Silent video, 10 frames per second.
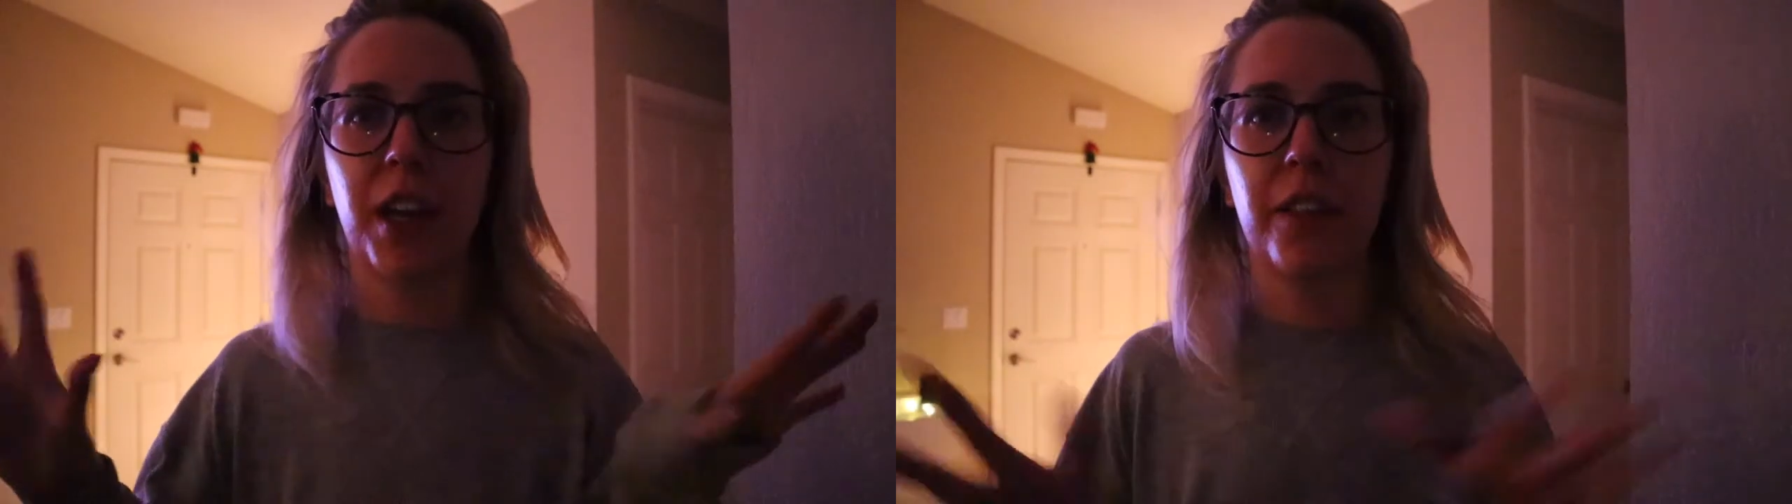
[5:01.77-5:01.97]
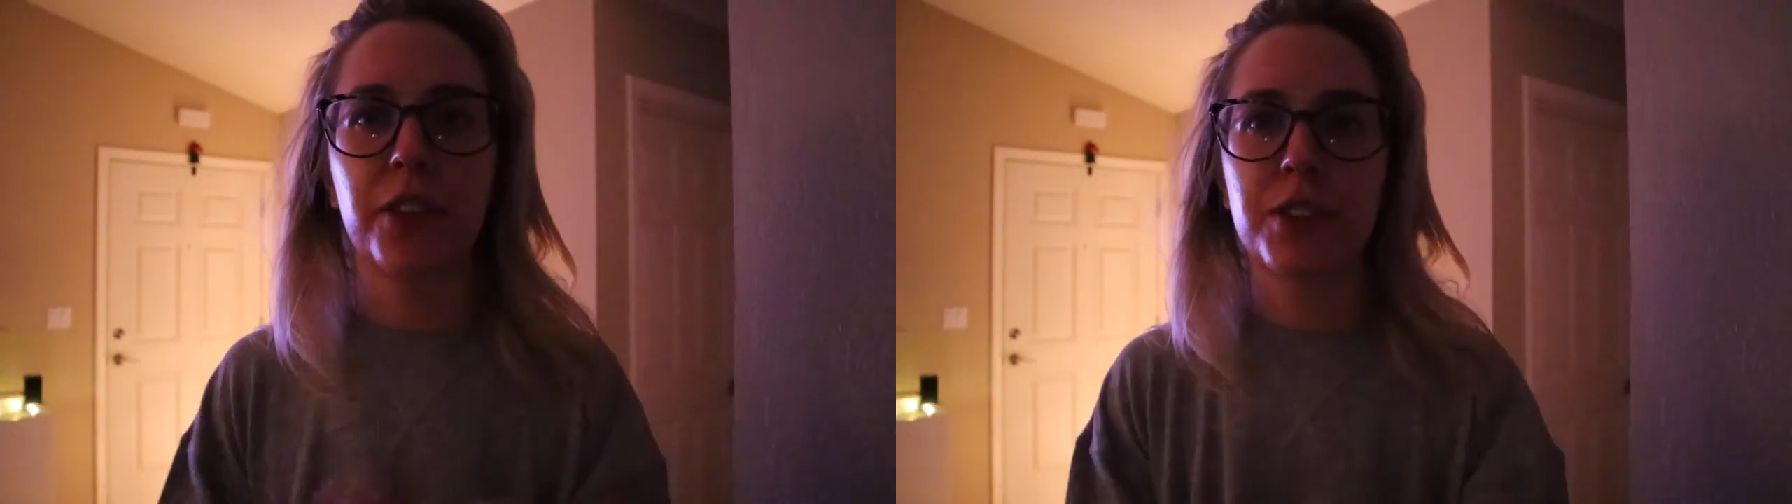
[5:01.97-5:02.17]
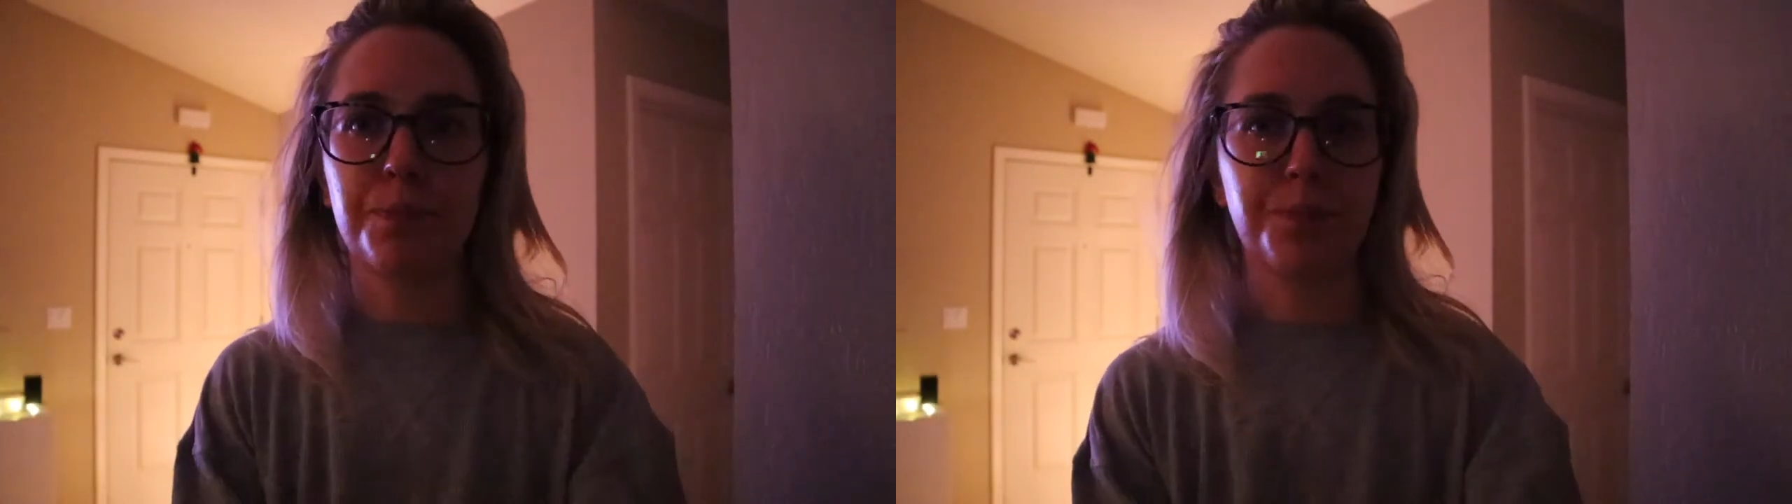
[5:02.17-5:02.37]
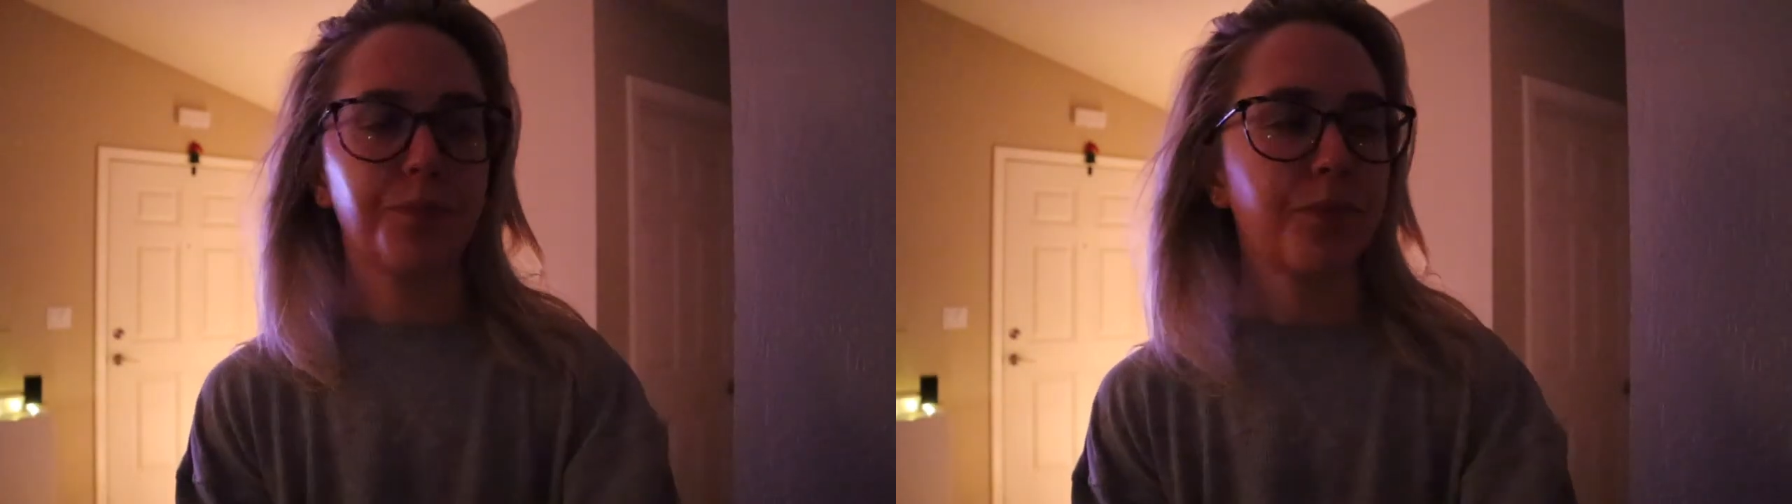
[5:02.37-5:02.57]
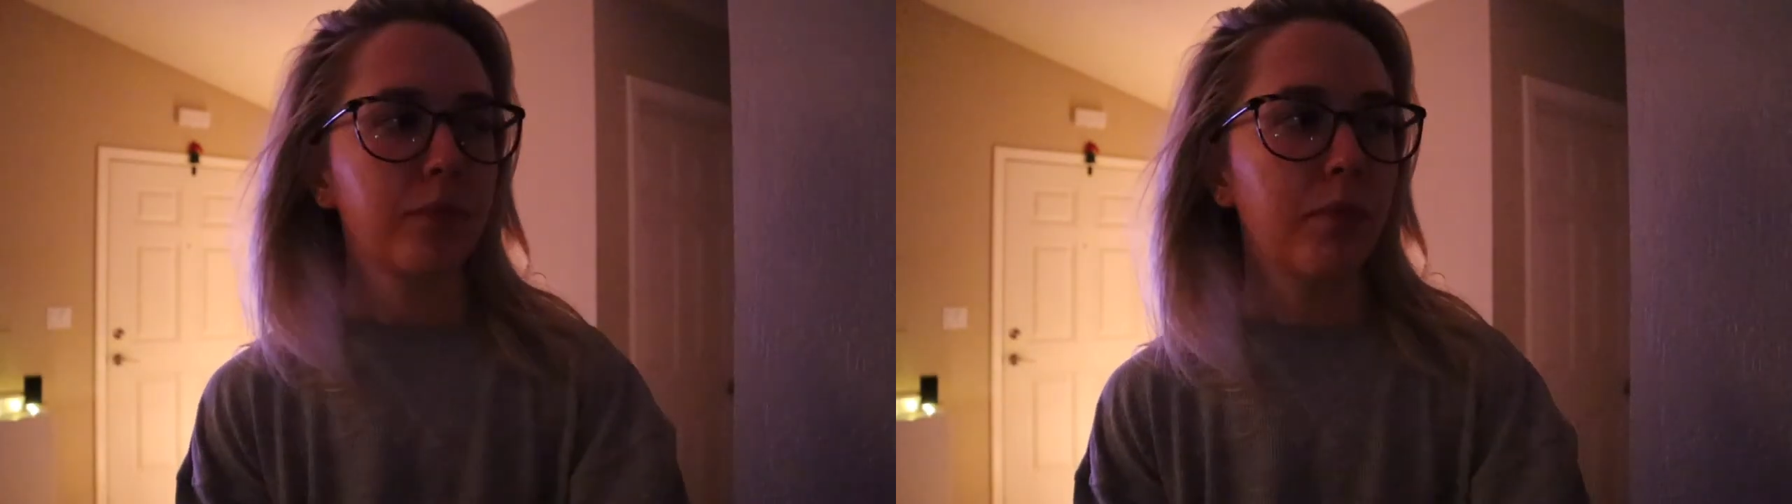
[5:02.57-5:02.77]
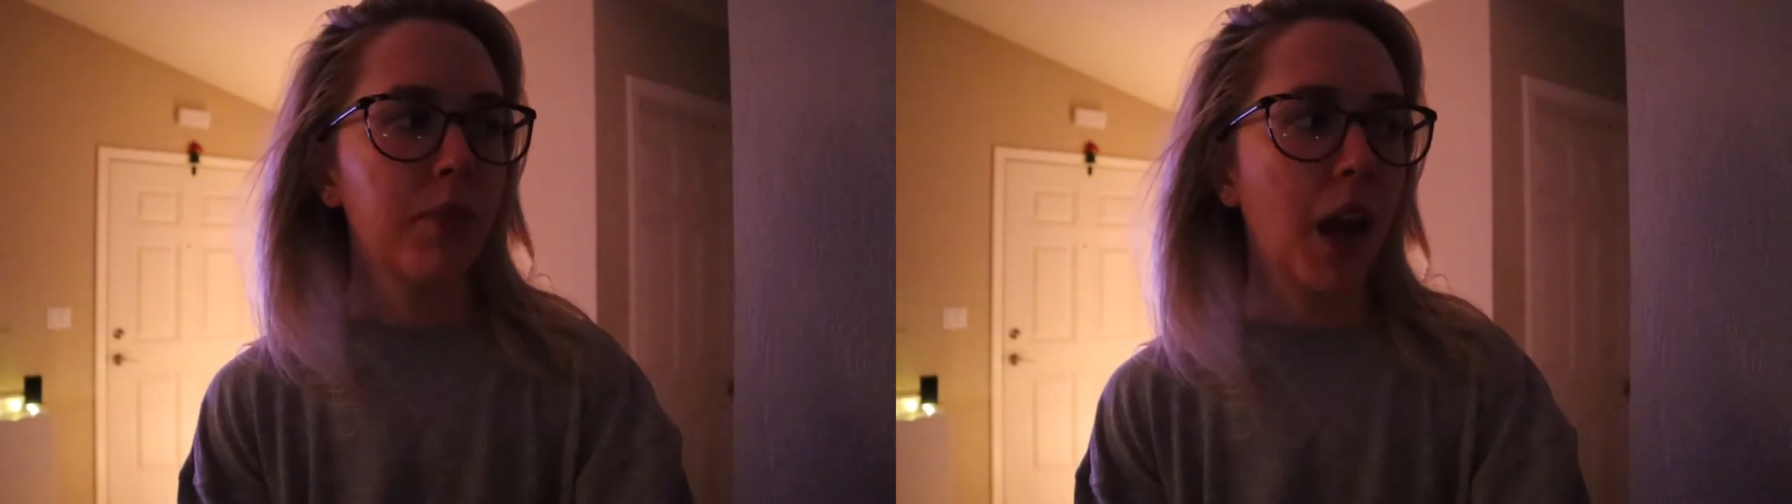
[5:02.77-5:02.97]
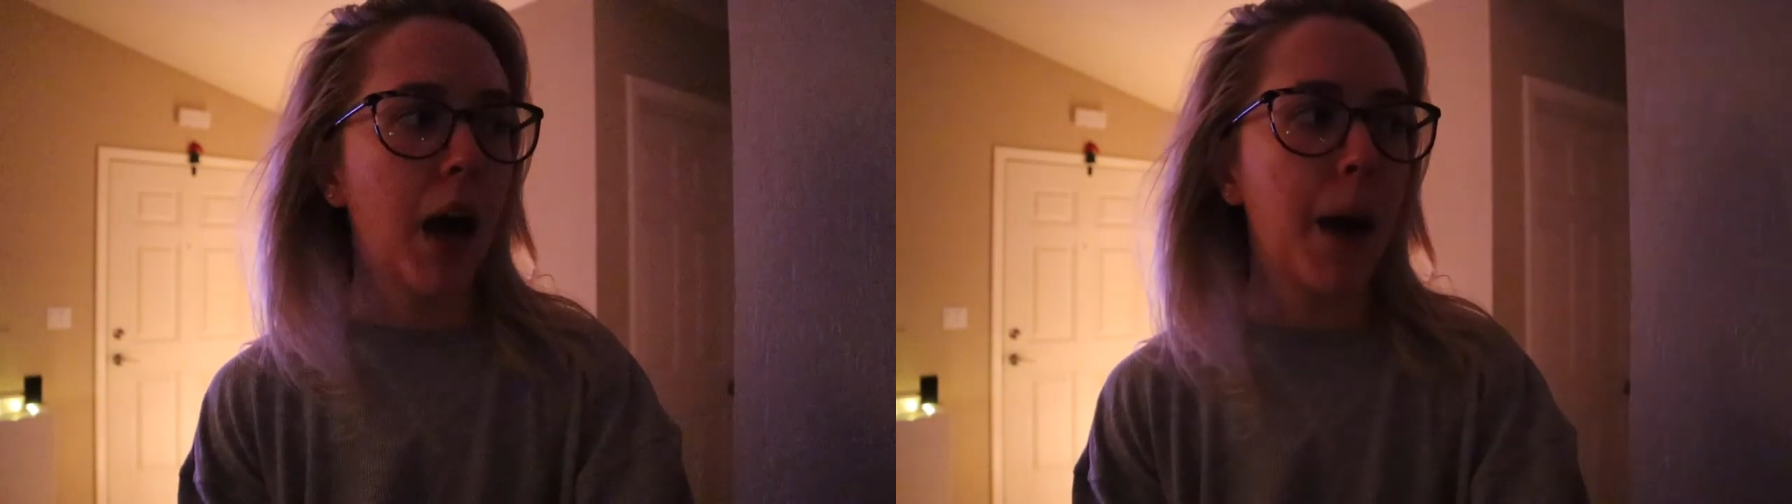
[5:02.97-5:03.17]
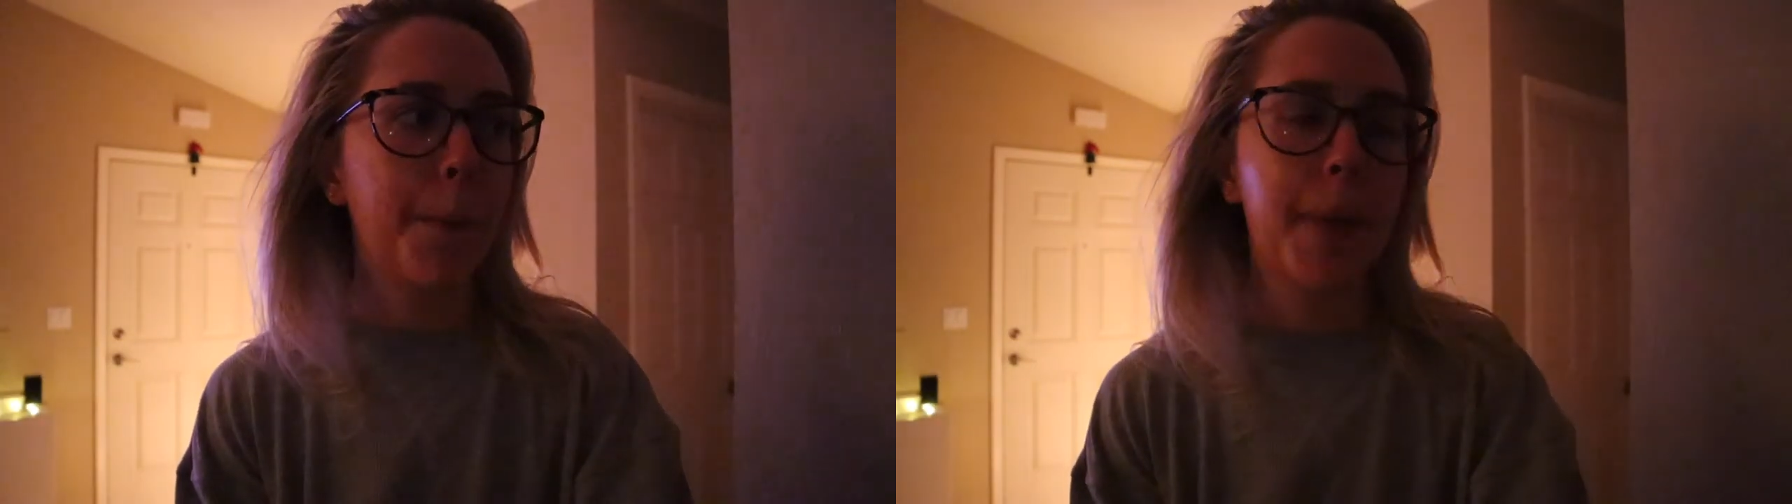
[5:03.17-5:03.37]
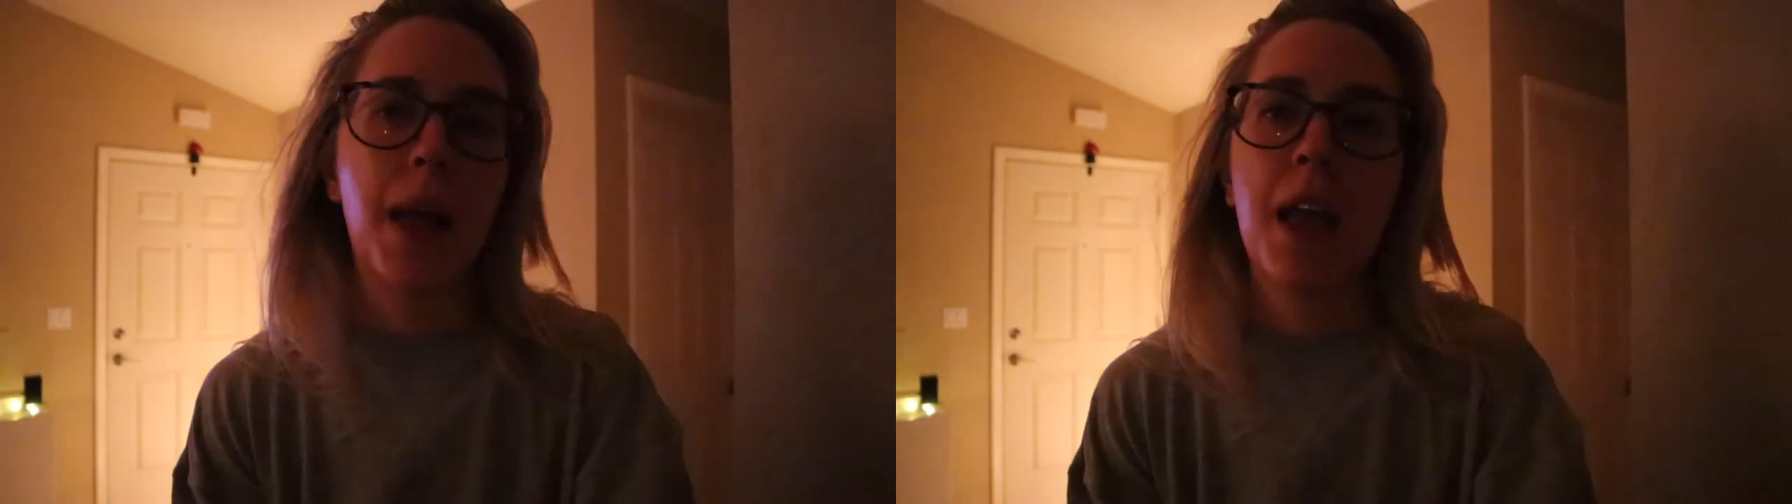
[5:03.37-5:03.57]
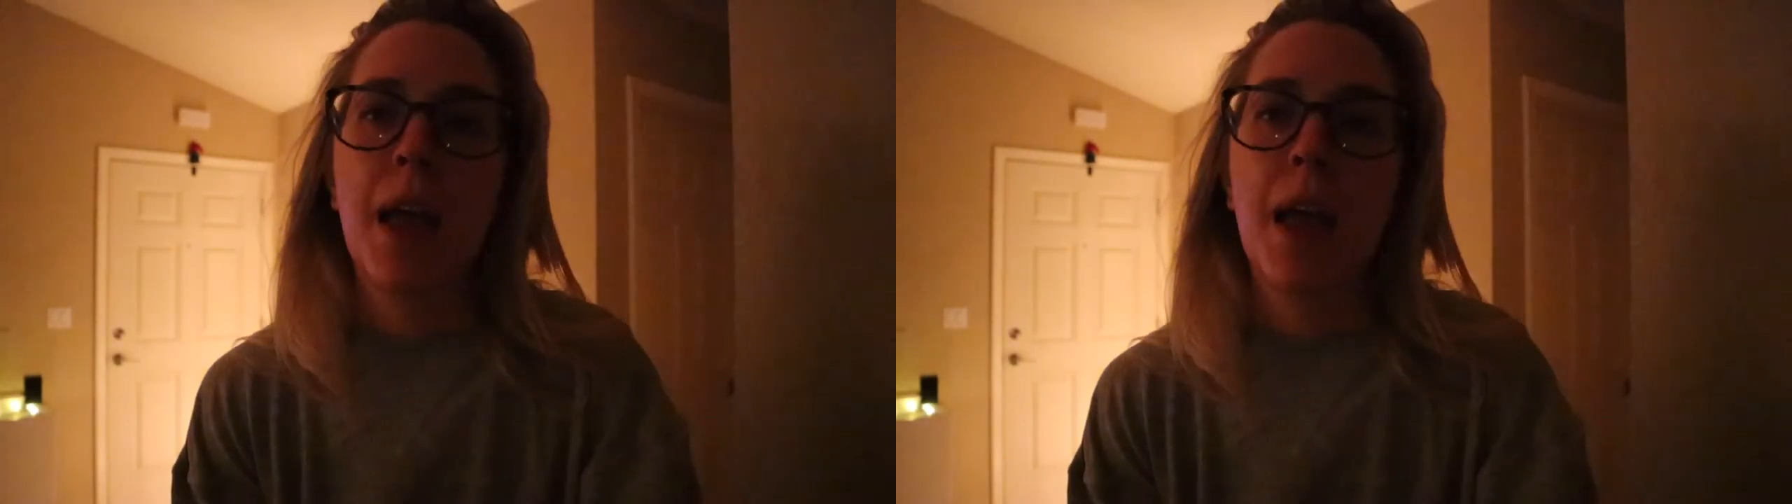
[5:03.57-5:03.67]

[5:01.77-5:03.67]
colors. Um,